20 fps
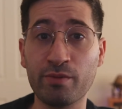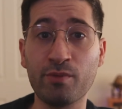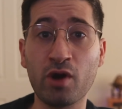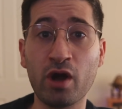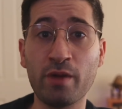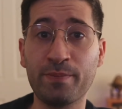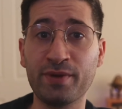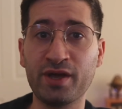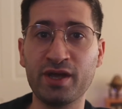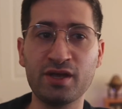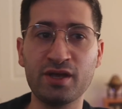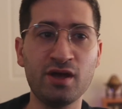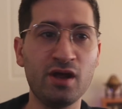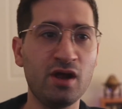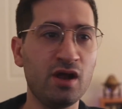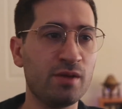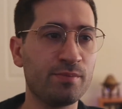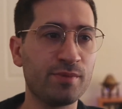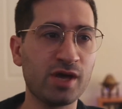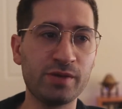it might be.
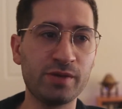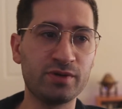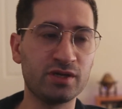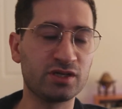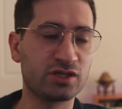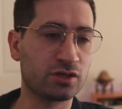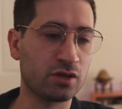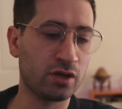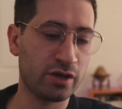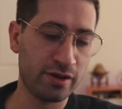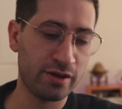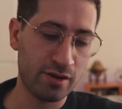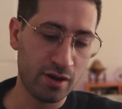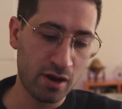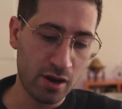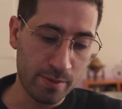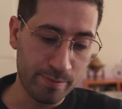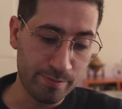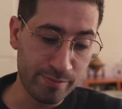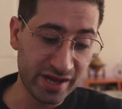Maybe it's like
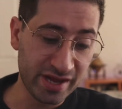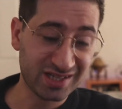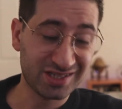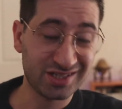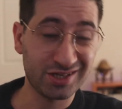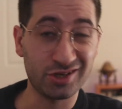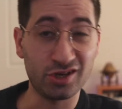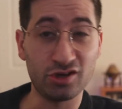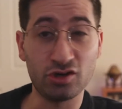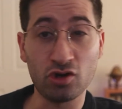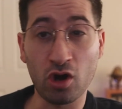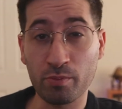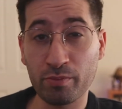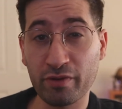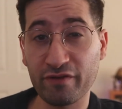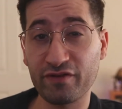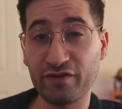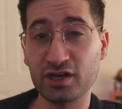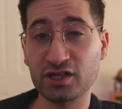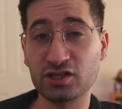mixing your
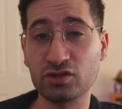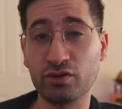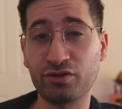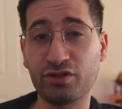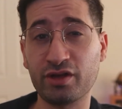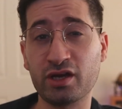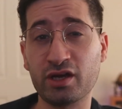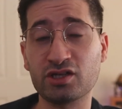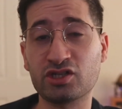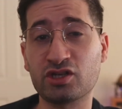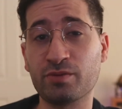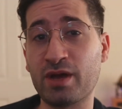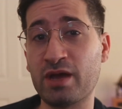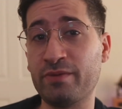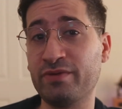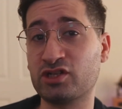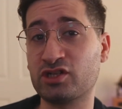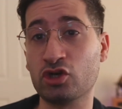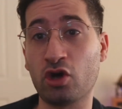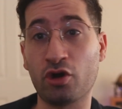non-professional things, so
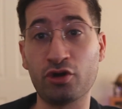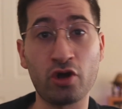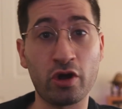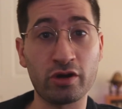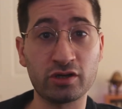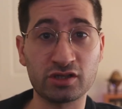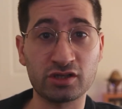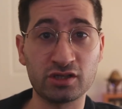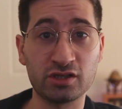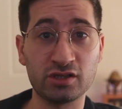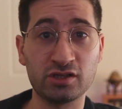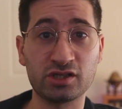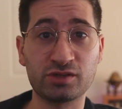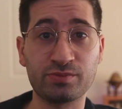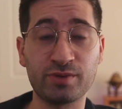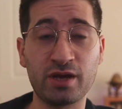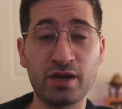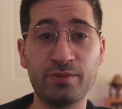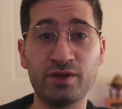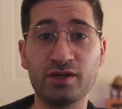maybe it's not
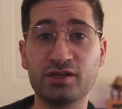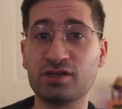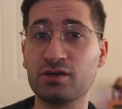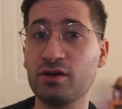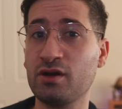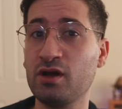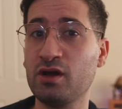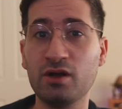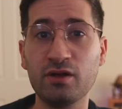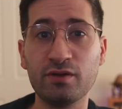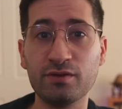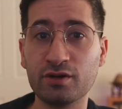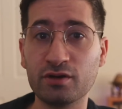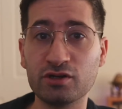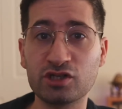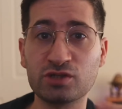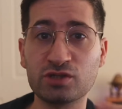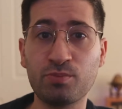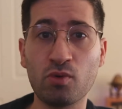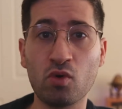nonsense, maybe
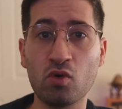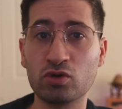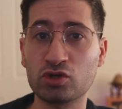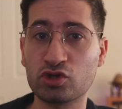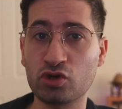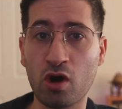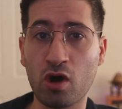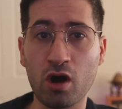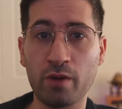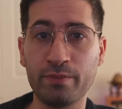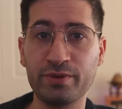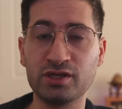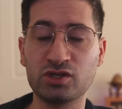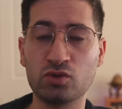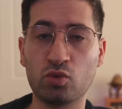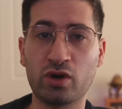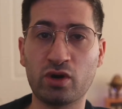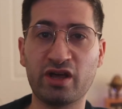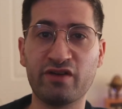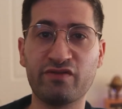it's sports or hobbies
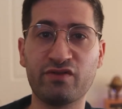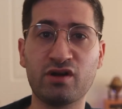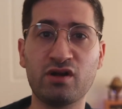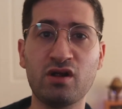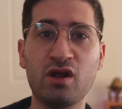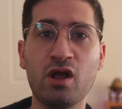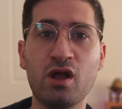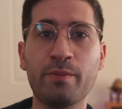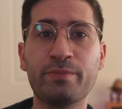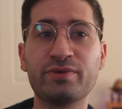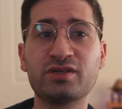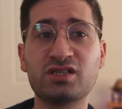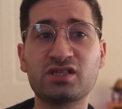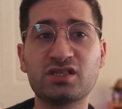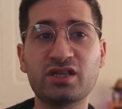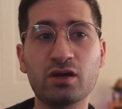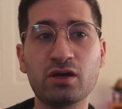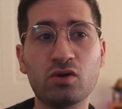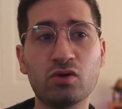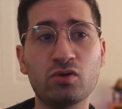or whatever. But
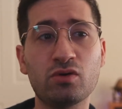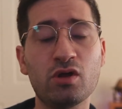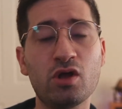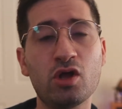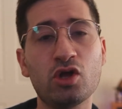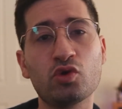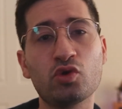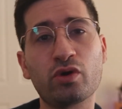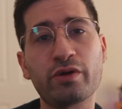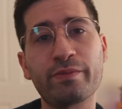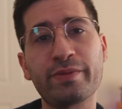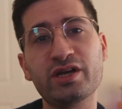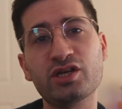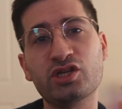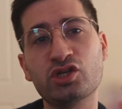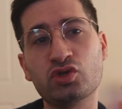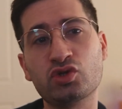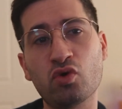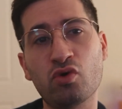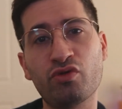still, you want to make
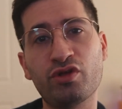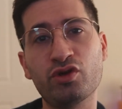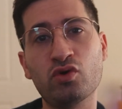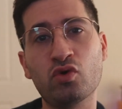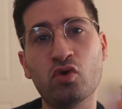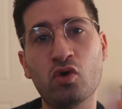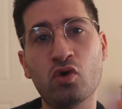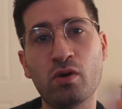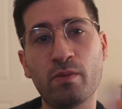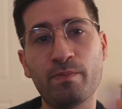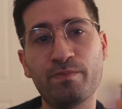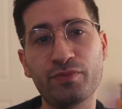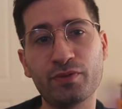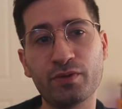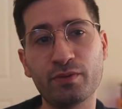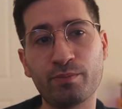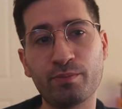sure that your